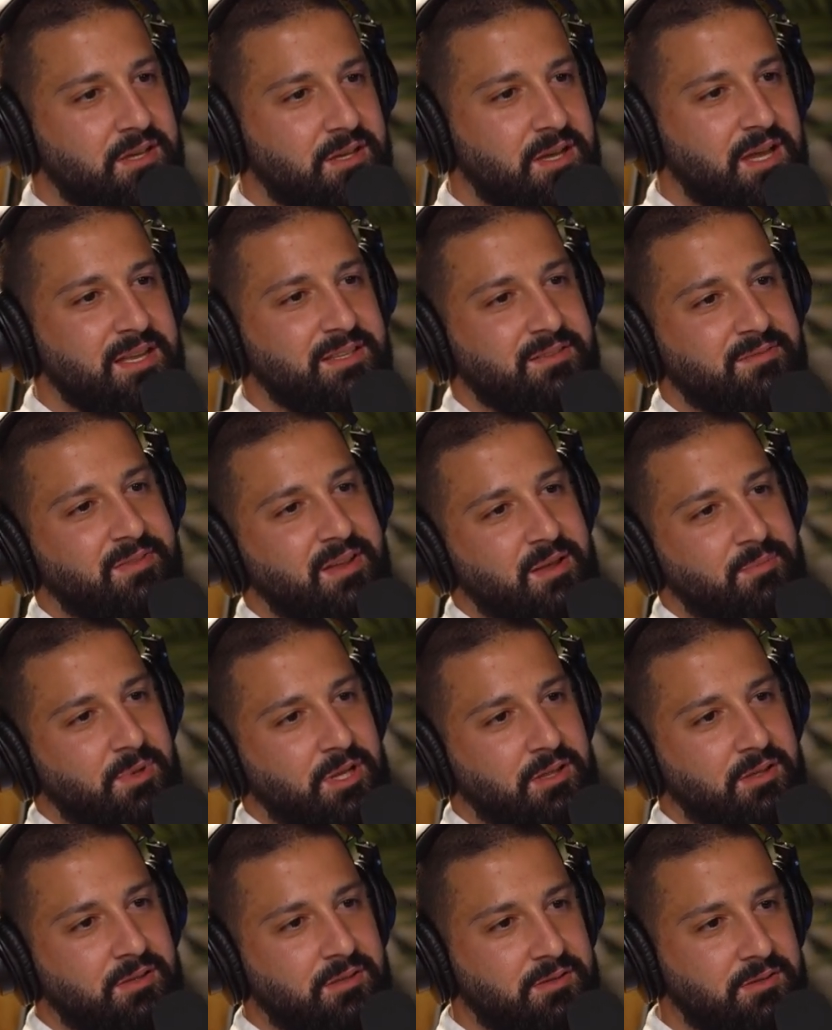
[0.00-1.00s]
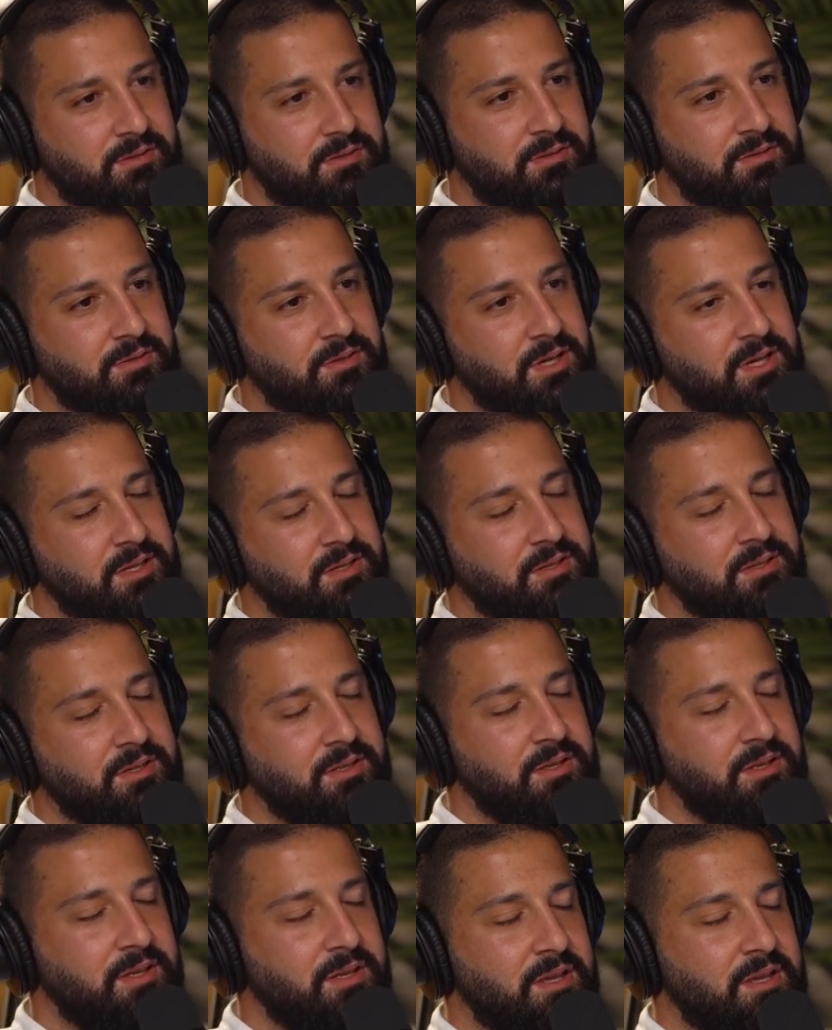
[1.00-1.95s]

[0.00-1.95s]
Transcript: as a family, right?